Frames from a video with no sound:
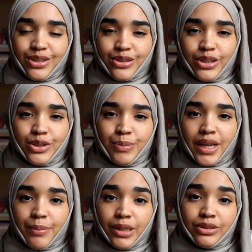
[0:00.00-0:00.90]
is going to be
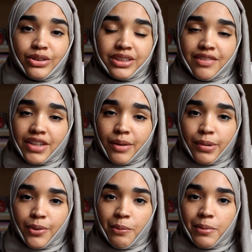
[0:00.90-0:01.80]
about not giving up
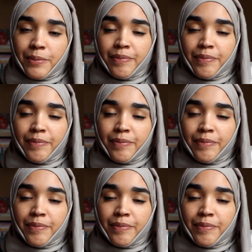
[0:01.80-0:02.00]
hope